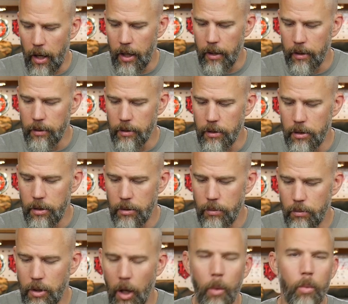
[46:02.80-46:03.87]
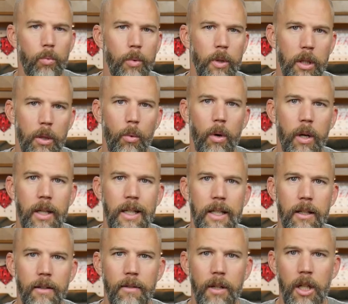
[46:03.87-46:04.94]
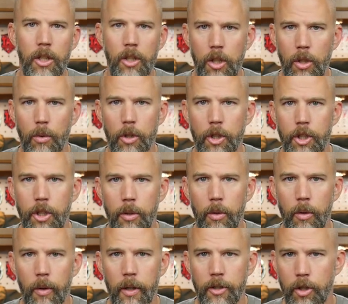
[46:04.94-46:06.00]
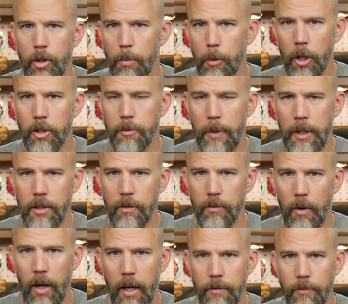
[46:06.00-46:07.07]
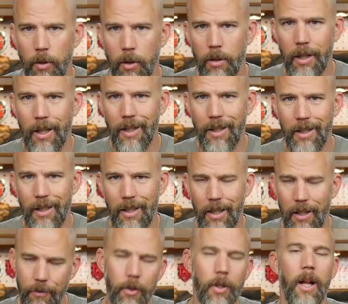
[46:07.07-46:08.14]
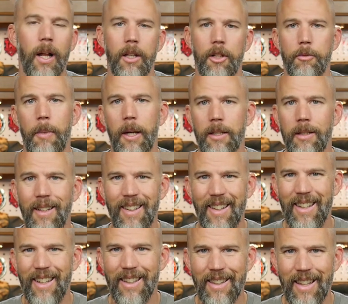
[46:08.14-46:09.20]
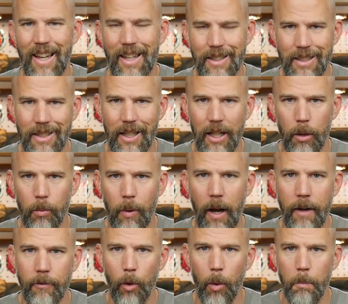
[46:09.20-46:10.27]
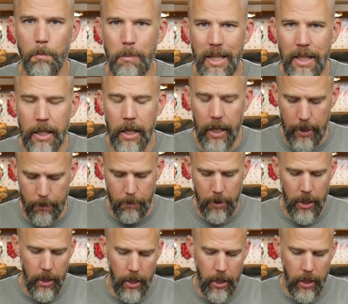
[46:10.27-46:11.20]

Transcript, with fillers: Uh, you don't really want to give a newer shooter a super expensive rifle if you're not expecting to get that uh, rifle beat up.